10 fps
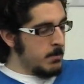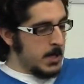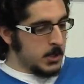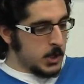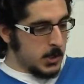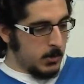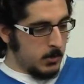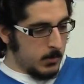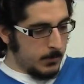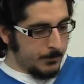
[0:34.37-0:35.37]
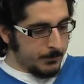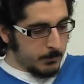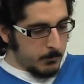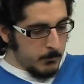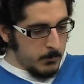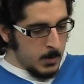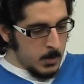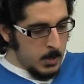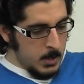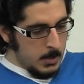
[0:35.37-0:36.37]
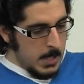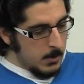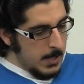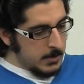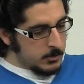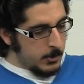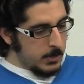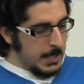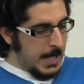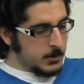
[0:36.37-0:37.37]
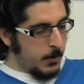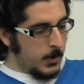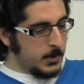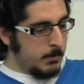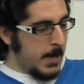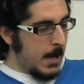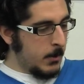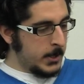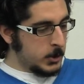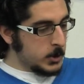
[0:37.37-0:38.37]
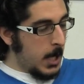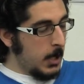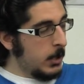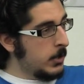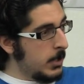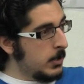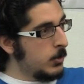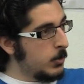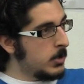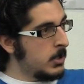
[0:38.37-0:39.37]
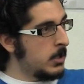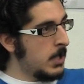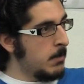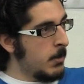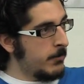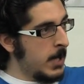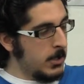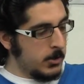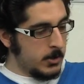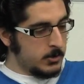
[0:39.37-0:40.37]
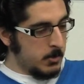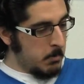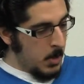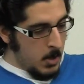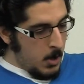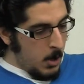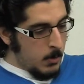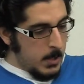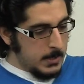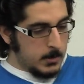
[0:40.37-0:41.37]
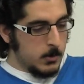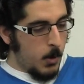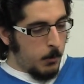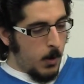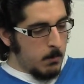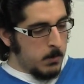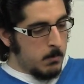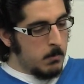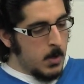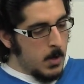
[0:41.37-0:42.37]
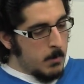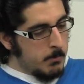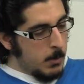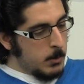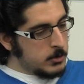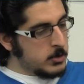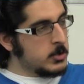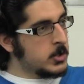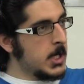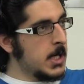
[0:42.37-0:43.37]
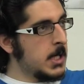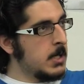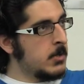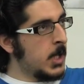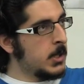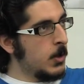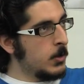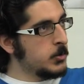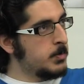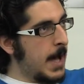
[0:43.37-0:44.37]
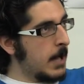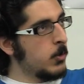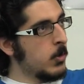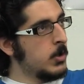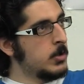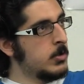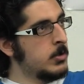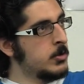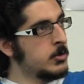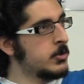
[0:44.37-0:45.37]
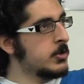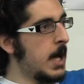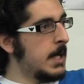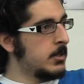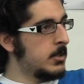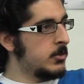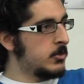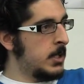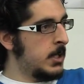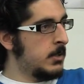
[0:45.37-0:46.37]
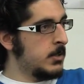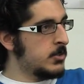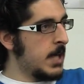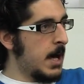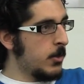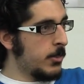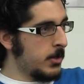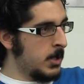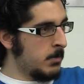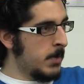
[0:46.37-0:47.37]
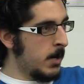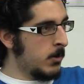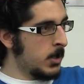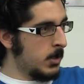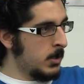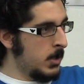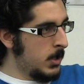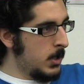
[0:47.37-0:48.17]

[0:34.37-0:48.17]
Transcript: I mentioned. Now, as for the last point, Mao and Stalin didn't do it in the name of atheism. All right, no problem. But what's to say that those backward societies in the South, in America,